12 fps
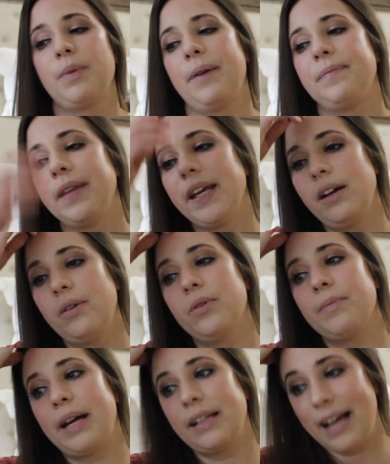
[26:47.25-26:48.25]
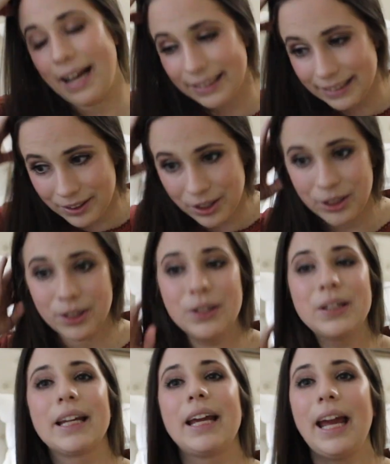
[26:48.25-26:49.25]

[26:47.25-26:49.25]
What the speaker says: But with my last two,